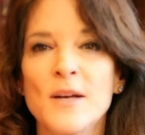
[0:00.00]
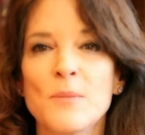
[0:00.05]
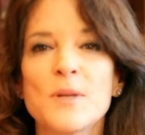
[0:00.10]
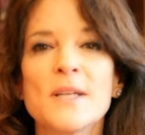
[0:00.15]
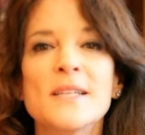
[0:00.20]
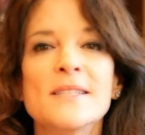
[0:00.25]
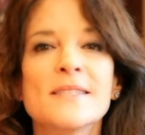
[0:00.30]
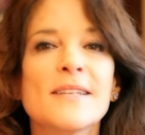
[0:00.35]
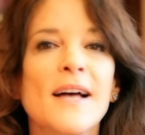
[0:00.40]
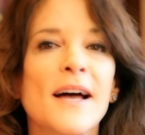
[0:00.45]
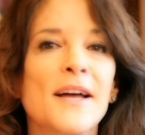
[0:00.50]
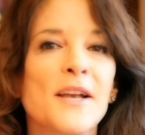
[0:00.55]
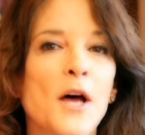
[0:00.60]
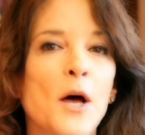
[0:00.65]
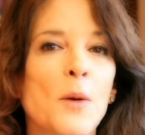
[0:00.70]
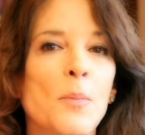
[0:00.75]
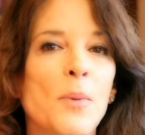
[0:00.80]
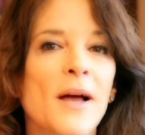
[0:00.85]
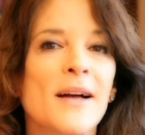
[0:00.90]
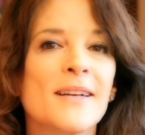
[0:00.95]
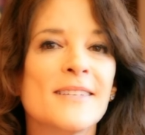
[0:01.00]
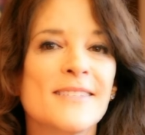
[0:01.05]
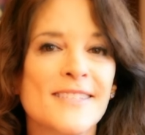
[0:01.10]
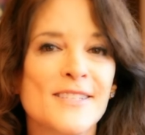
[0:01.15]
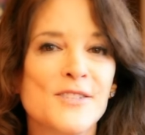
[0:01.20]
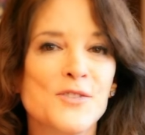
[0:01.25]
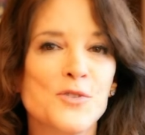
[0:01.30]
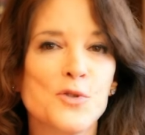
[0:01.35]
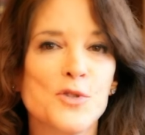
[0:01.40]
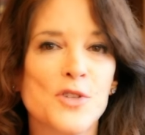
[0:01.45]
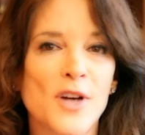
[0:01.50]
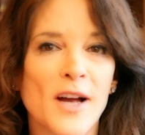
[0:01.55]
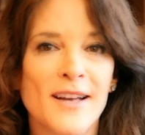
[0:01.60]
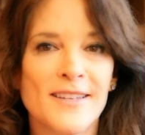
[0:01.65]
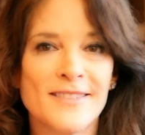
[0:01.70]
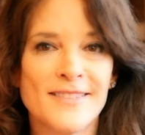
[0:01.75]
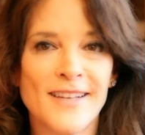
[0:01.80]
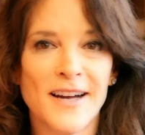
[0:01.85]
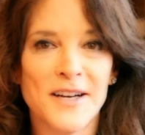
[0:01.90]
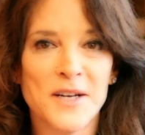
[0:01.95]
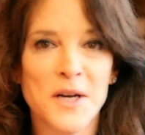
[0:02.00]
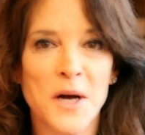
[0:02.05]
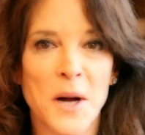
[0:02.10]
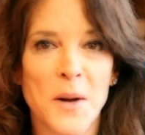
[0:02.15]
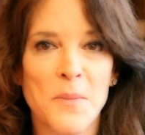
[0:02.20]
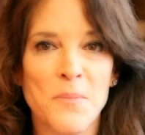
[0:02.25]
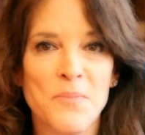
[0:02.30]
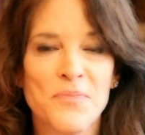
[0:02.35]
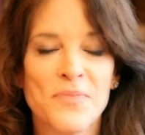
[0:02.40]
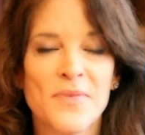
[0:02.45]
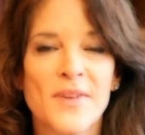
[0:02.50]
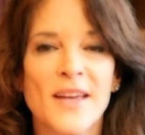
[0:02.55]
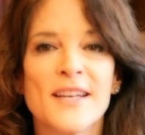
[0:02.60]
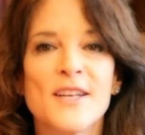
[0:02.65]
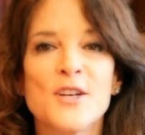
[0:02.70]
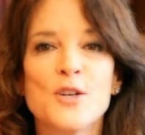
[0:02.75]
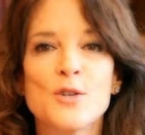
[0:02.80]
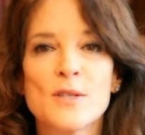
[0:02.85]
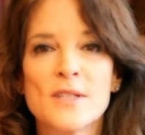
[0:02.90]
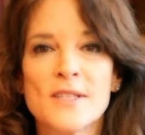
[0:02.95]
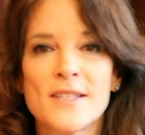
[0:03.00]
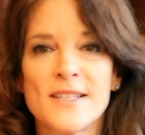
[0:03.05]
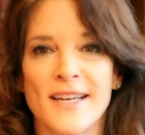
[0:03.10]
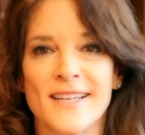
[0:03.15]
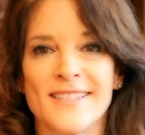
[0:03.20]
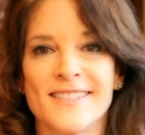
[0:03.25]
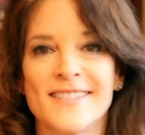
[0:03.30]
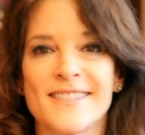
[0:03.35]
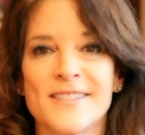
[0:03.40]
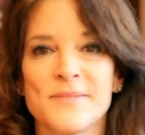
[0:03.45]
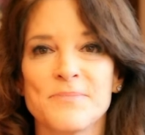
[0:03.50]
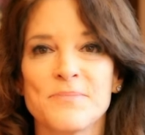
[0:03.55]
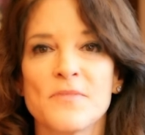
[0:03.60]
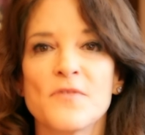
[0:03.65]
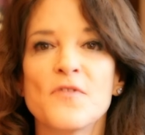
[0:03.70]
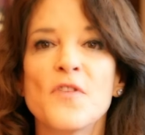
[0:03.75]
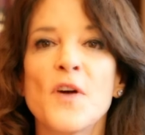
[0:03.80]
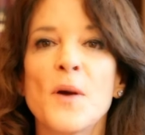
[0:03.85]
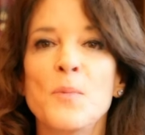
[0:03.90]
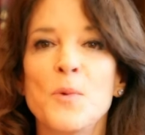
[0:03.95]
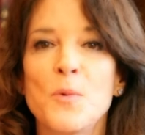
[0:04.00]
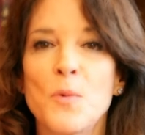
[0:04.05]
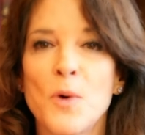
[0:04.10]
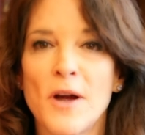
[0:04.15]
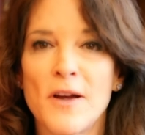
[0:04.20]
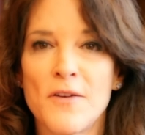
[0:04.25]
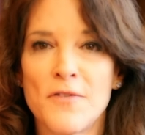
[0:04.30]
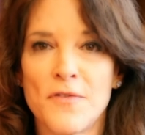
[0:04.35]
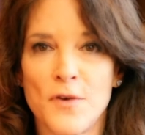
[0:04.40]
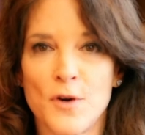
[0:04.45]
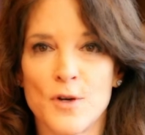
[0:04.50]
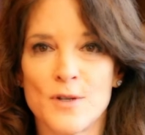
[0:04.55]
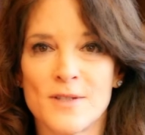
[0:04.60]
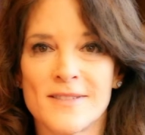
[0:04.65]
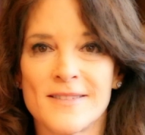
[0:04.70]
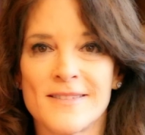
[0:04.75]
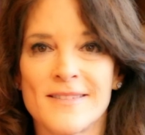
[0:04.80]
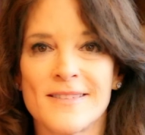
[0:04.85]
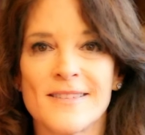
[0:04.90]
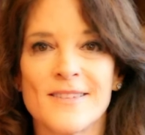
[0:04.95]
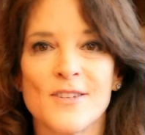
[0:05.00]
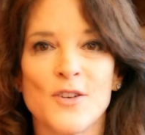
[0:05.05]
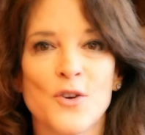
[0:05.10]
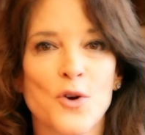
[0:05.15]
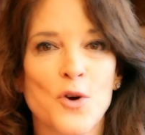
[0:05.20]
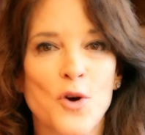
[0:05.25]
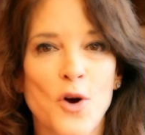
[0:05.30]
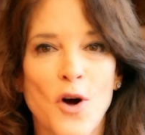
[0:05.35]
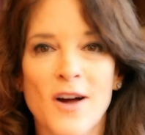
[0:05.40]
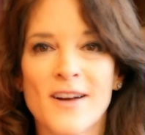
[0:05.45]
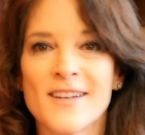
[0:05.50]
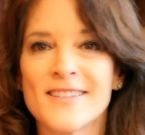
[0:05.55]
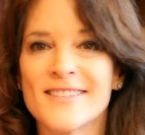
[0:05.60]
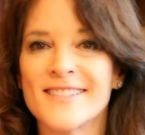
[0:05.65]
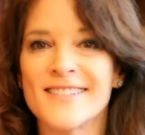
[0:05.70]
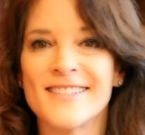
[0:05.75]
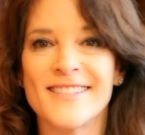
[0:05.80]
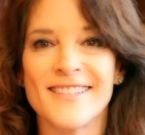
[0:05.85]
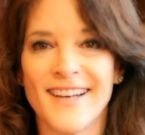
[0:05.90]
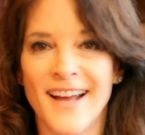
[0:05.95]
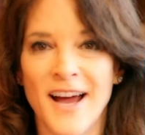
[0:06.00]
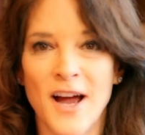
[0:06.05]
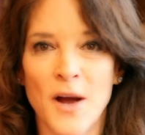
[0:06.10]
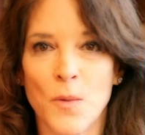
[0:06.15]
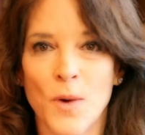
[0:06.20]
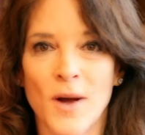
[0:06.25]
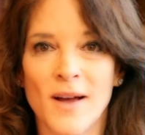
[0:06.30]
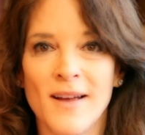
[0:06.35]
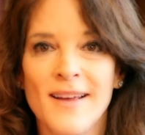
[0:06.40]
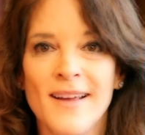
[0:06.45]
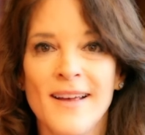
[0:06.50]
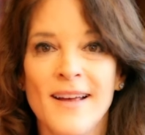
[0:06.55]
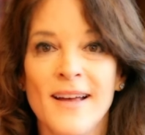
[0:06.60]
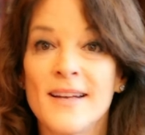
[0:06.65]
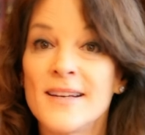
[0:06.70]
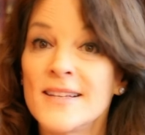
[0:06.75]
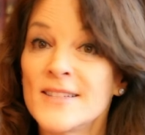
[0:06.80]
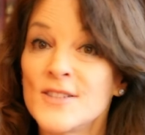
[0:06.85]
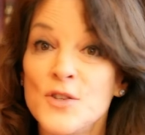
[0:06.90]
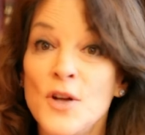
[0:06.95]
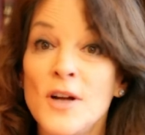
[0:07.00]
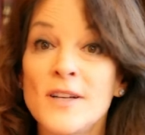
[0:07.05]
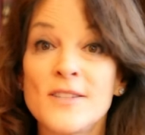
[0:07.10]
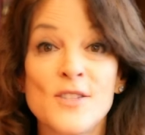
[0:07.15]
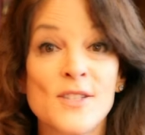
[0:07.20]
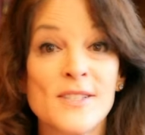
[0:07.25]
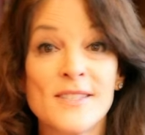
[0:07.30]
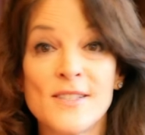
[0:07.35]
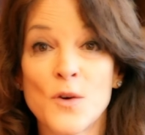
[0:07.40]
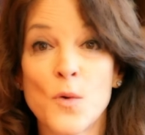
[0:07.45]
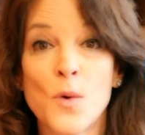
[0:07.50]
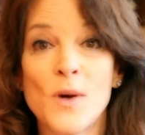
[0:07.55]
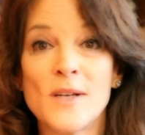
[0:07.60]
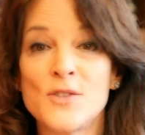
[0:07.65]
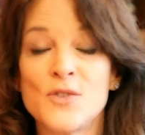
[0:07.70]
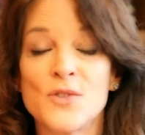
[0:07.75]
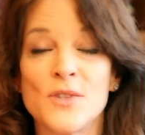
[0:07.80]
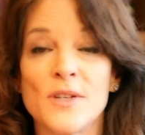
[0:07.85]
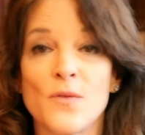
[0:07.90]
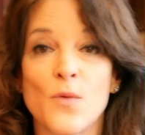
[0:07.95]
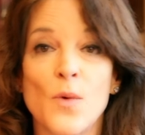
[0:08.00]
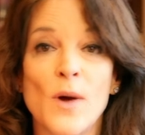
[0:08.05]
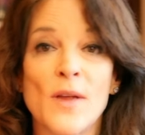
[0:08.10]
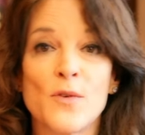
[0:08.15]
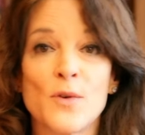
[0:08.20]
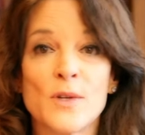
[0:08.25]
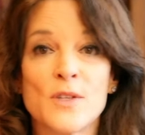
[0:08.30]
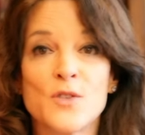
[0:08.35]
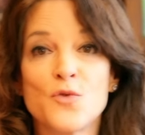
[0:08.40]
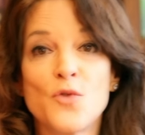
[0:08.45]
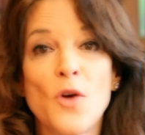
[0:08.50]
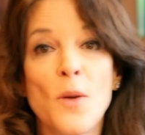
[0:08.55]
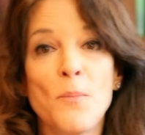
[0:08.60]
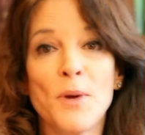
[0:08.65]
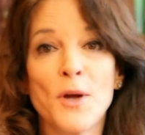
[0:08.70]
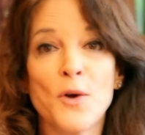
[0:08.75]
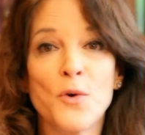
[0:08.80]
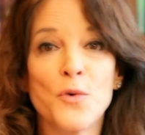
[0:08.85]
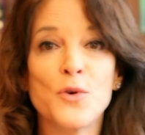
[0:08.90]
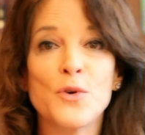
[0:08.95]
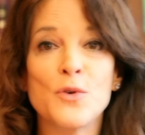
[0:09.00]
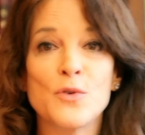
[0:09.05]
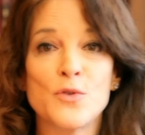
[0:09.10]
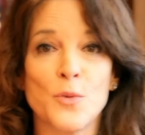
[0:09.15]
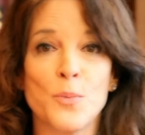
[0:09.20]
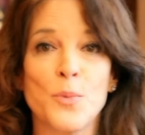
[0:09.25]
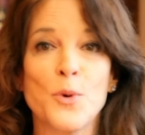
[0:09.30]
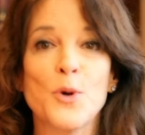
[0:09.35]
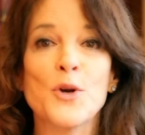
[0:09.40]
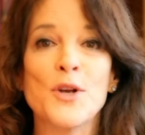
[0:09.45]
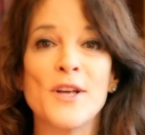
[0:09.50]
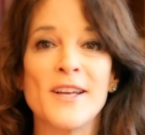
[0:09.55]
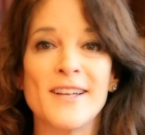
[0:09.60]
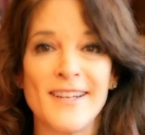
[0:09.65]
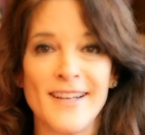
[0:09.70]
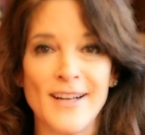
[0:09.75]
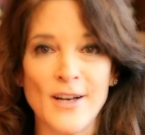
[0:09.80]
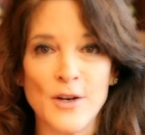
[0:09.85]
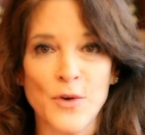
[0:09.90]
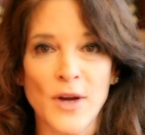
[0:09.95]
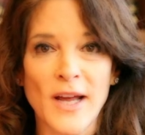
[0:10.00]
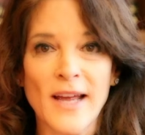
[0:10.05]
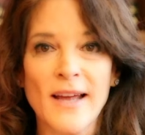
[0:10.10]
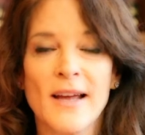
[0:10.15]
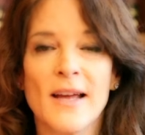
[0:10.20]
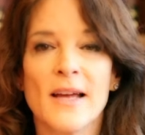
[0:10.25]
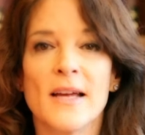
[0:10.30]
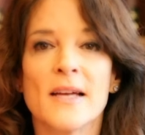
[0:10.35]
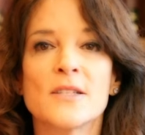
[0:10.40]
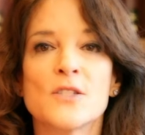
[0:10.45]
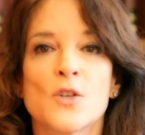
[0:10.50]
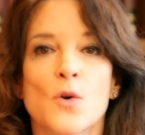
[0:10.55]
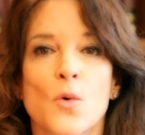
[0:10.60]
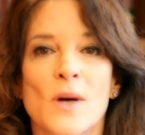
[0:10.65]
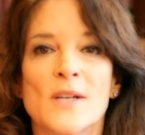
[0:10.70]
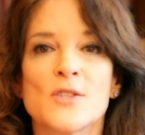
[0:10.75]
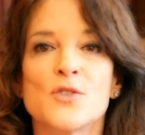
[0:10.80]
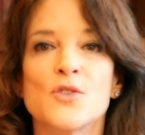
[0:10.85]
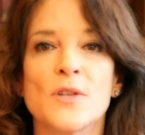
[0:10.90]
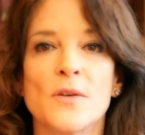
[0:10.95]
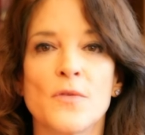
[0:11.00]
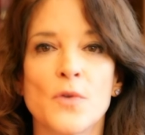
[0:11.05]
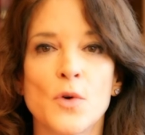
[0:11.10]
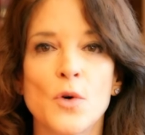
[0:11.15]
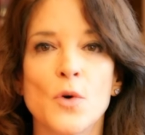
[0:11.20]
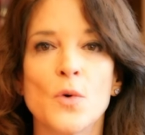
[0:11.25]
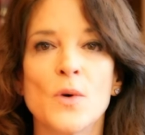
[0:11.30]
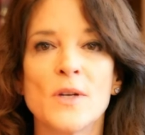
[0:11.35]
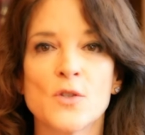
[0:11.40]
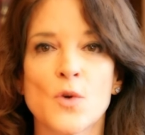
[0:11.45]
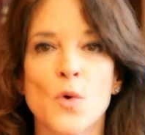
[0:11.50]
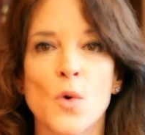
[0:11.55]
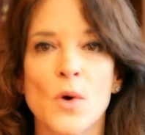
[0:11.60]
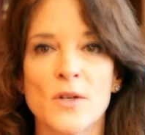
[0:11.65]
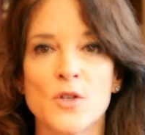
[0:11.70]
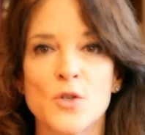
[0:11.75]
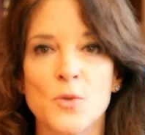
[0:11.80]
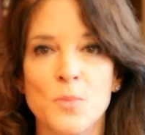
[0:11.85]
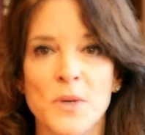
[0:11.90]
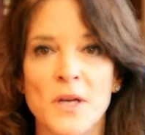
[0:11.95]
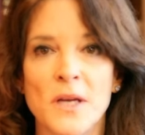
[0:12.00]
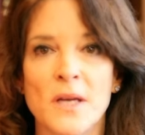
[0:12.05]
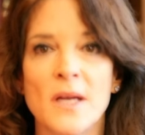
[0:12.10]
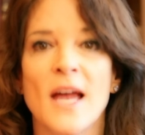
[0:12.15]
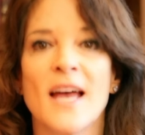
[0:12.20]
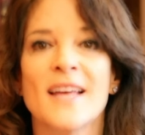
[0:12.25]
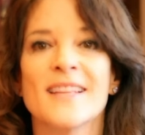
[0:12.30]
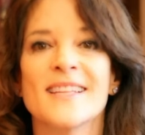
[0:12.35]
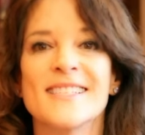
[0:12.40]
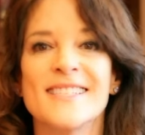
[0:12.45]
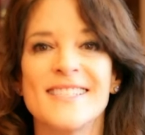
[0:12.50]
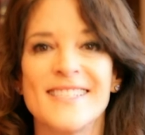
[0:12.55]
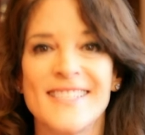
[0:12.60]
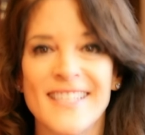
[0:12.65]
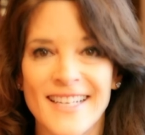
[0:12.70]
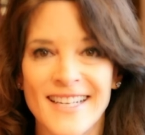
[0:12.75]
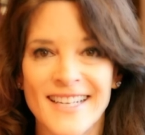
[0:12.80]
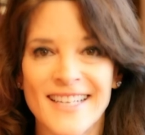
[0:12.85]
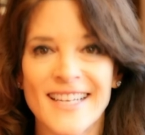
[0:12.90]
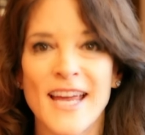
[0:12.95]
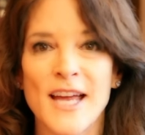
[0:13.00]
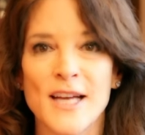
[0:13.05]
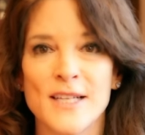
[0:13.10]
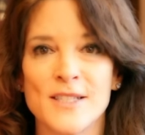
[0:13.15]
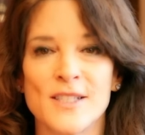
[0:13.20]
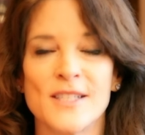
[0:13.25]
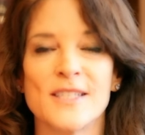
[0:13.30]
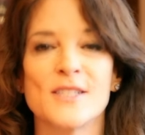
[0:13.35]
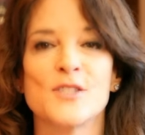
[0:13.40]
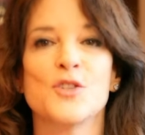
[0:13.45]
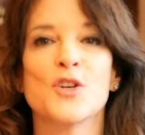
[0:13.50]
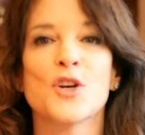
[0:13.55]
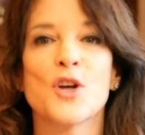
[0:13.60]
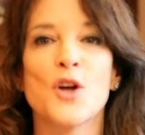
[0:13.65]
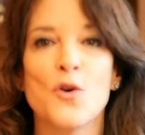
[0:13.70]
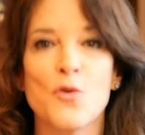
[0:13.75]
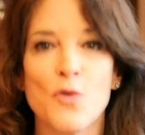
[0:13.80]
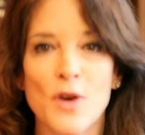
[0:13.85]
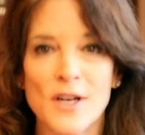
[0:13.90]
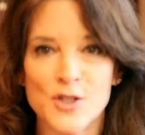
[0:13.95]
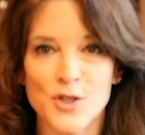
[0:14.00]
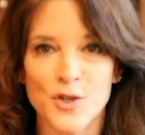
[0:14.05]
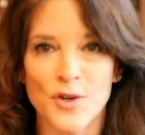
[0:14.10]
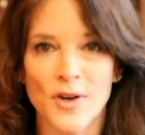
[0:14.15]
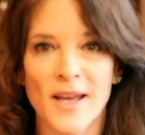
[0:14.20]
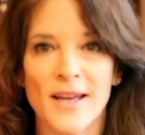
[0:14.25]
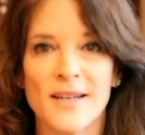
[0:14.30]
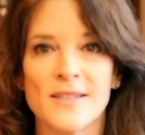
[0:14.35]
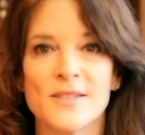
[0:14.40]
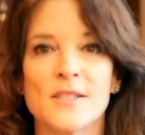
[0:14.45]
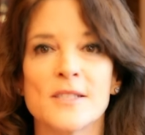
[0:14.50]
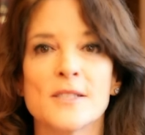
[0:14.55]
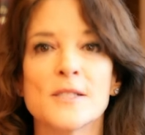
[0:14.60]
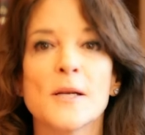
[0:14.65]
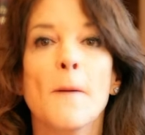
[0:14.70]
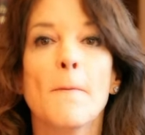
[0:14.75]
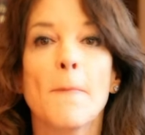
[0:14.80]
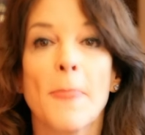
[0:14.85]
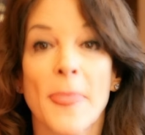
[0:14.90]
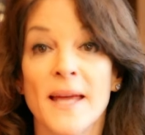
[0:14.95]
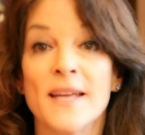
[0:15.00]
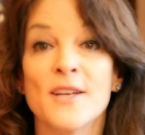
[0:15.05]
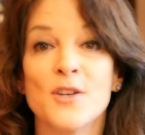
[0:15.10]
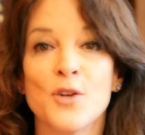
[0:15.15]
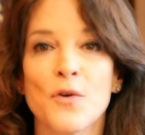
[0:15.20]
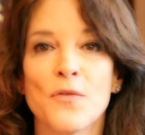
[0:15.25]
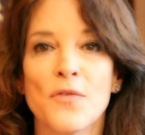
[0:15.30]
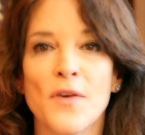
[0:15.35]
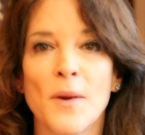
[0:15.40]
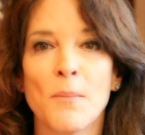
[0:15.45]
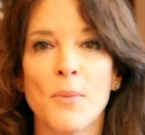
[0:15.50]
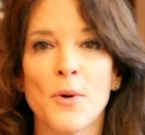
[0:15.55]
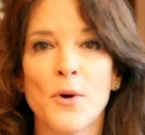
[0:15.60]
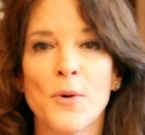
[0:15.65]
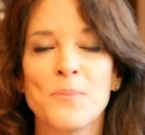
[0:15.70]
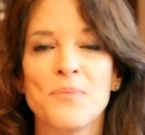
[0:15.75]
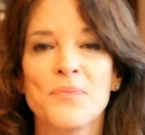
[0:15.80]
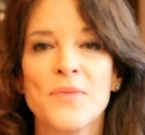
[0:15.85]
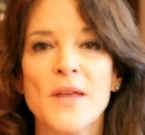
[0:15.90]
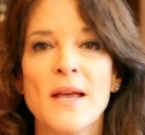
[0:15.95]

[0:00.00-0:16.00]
Please sign up at sistergiant.com. And here's a taste. February 1st, your caucus is in Iowa. And it's not just a question of whether it's Trump and Cruz or Bernie and Hillary. It's a question of who is going to be the Senate candidates, the congressional candidates in November.